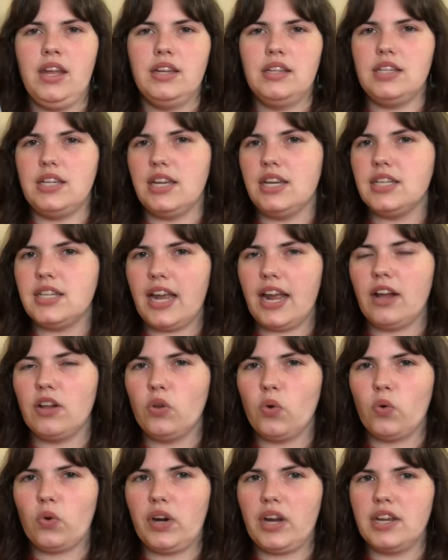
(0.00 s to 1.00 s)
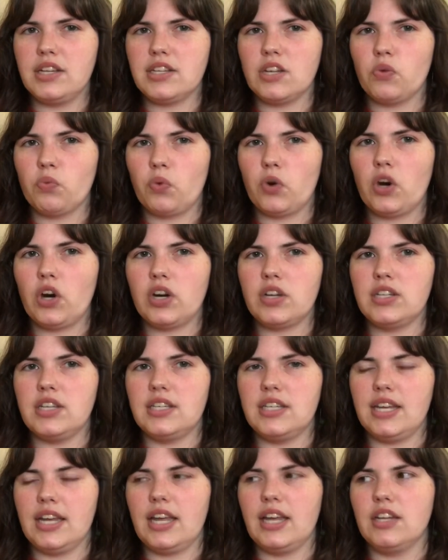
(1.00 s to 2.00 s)
detail-oriented work to
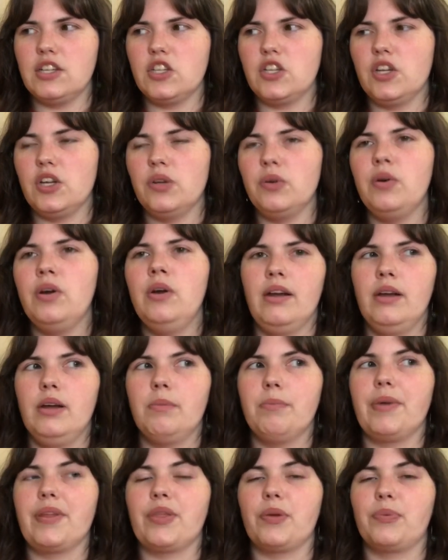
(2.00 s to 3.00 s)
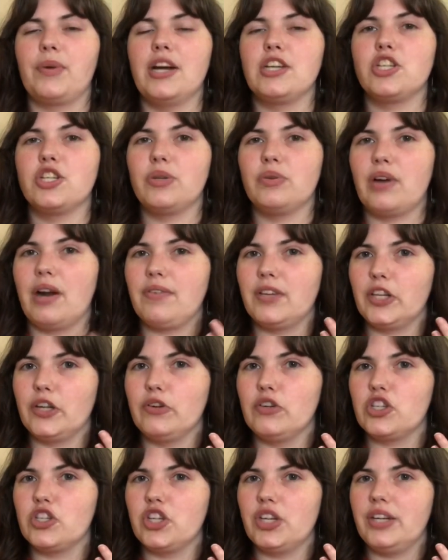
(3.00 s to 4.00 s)
dig into, but the Russian
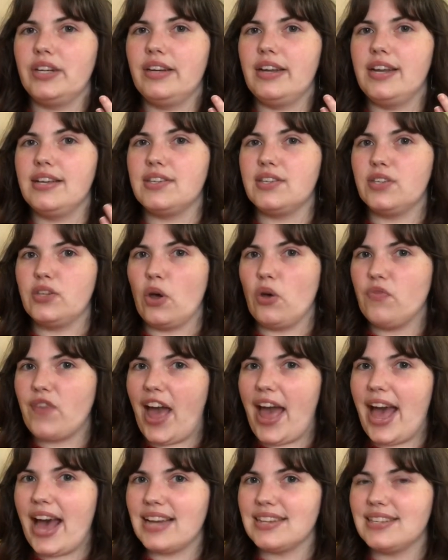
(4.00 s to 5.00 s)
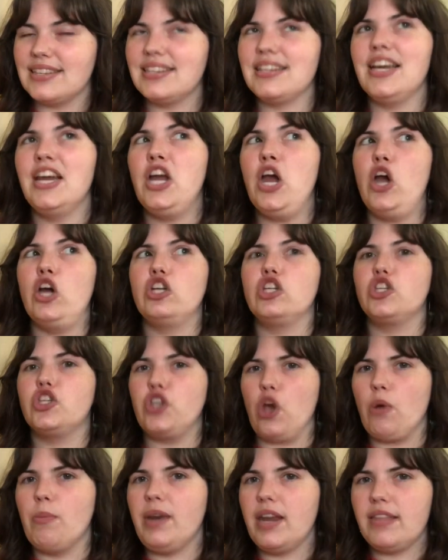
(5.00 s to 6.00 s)
Revolution is so vast.
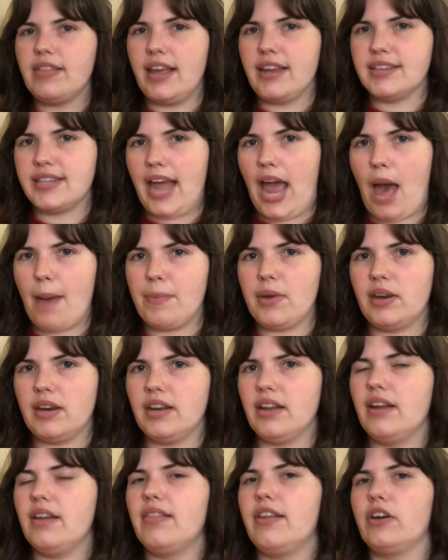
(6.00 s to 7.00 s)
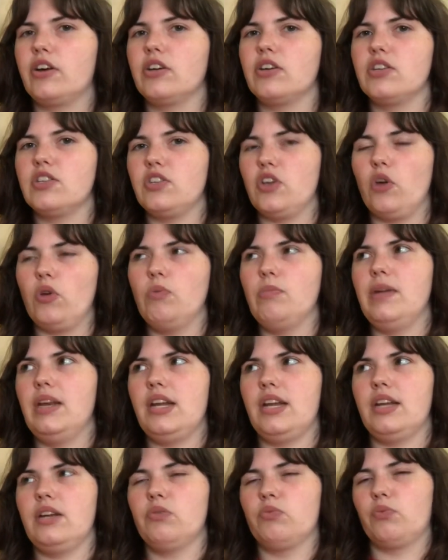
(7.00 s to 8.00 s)
So many things happened. There are so
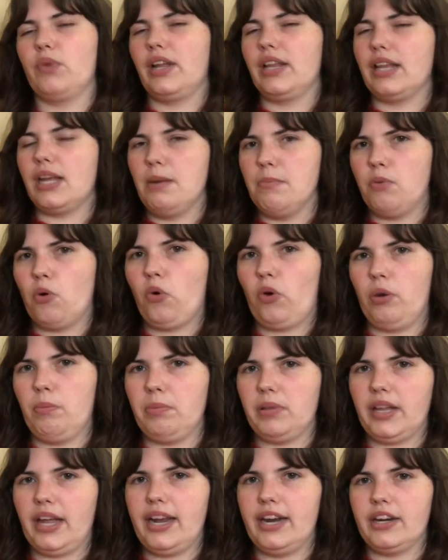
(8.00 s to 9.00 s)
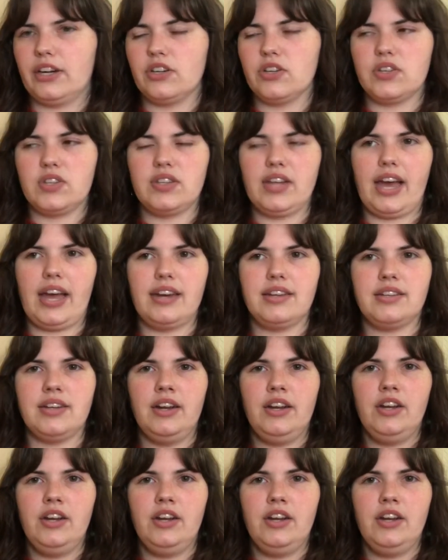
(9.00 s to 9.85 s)
many really important players that